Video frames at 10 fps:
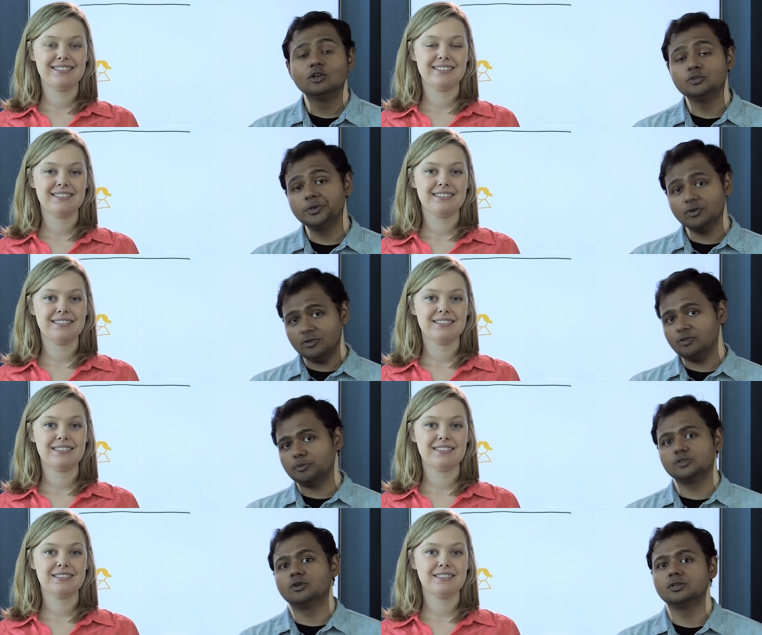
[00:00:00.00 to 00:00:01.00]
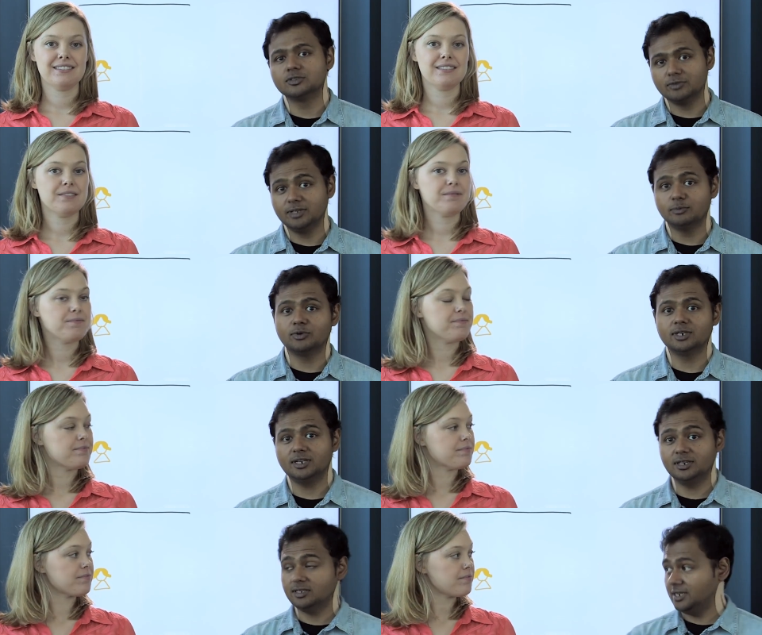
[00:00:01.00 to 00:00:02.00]
Speaker 1: So we told you that personas are really important
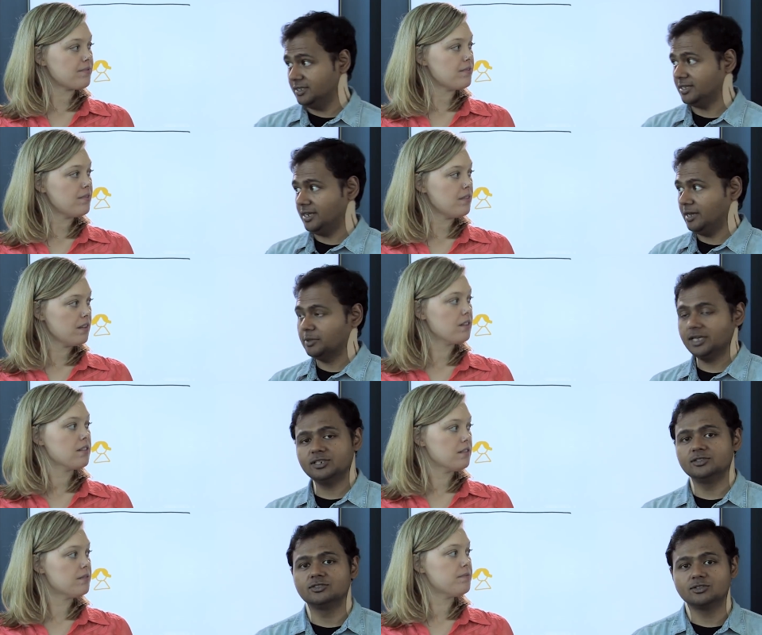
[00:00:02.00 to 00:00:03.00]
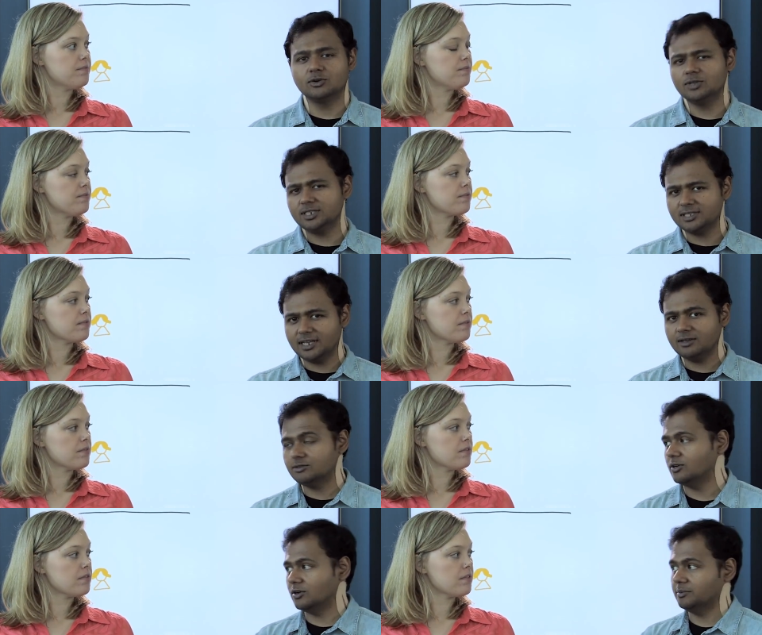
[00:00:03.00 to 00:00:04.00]
in, in designing applications. So let's now
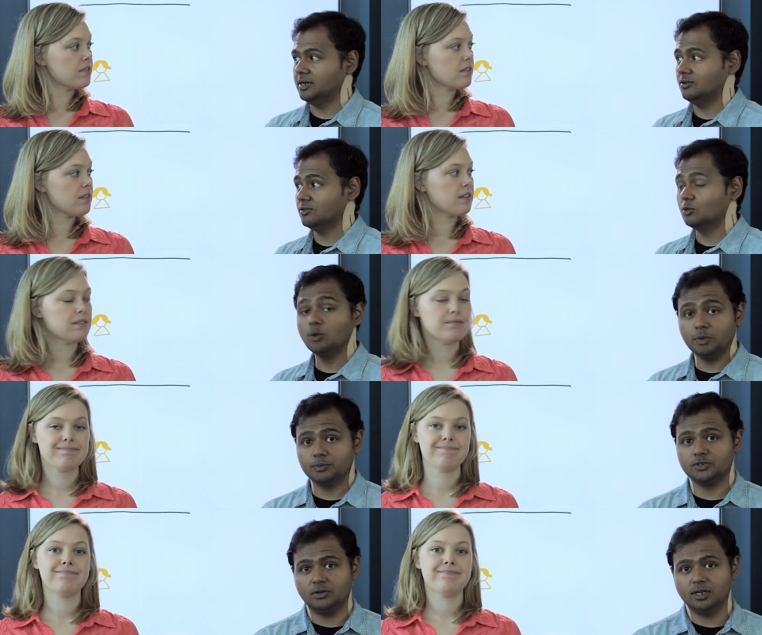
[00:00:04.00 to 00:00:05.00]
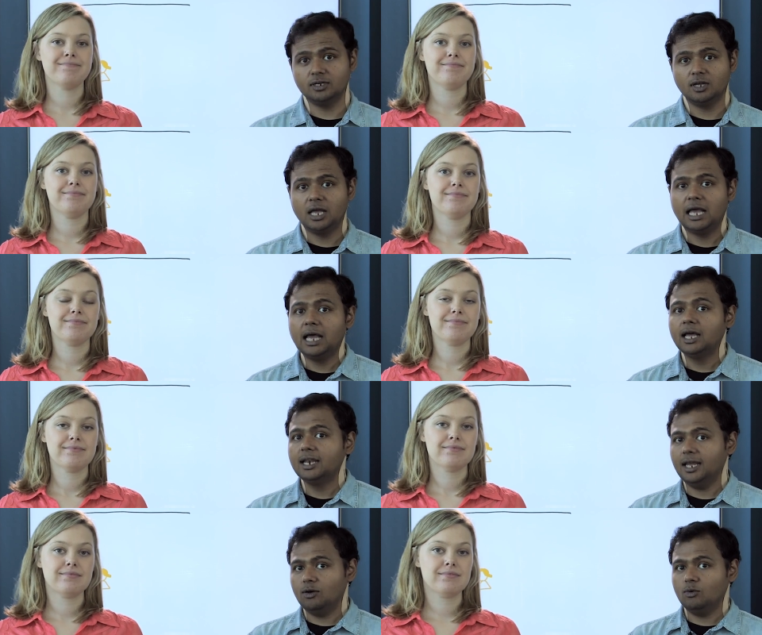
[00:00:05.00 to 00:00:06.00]
talk about the mobile persona.
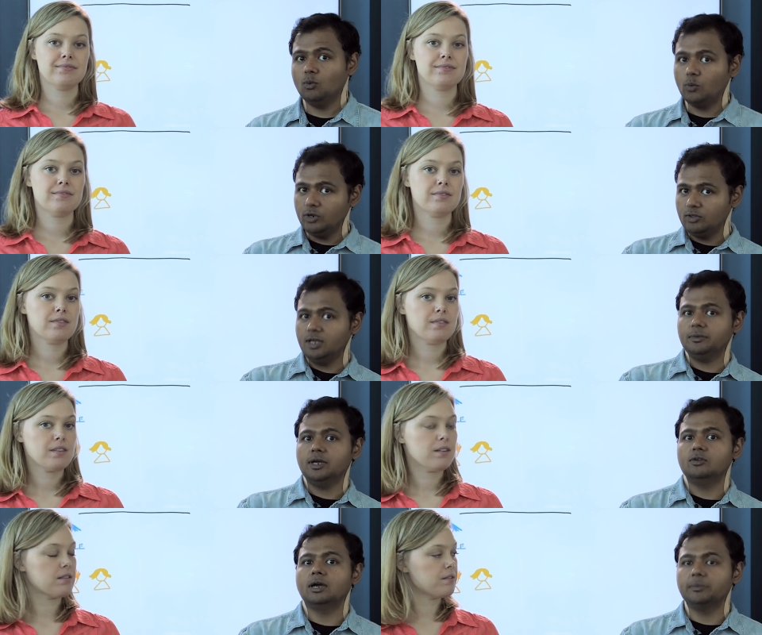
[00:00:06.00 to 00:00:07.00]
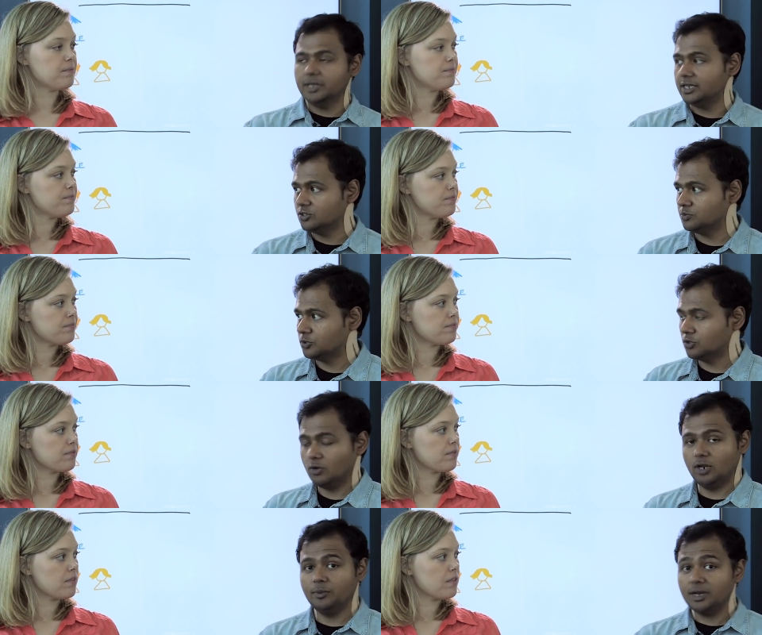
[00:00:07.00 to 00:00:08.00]
Now, when you think about your application's
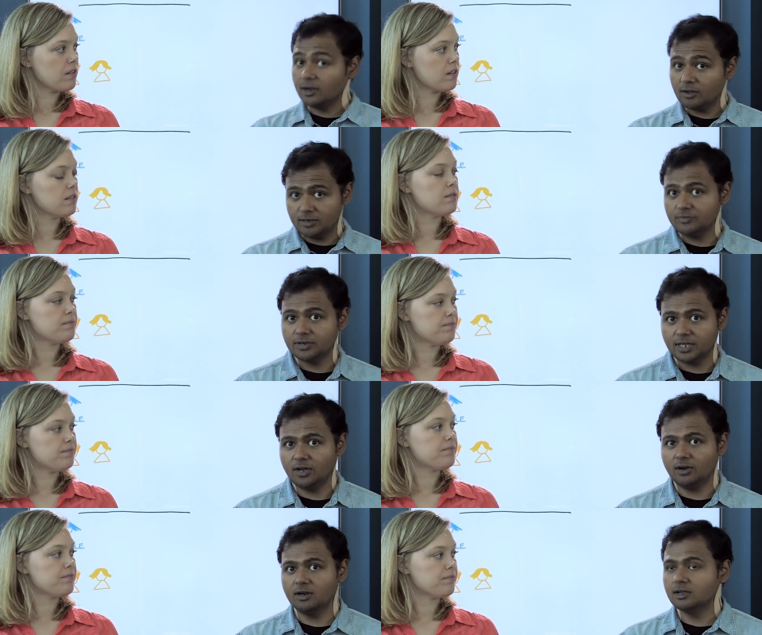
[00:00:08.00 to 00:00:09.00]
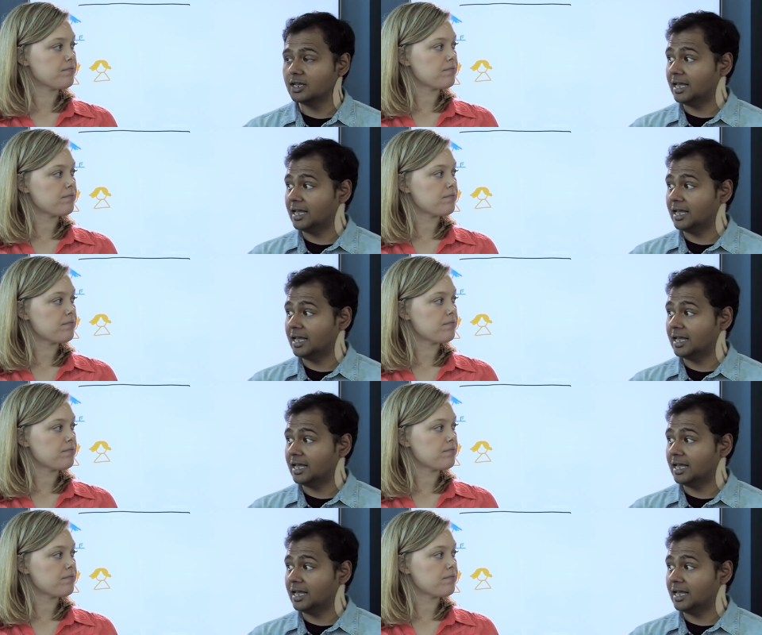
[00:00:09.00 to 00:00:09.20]
persona, no matter how different they are,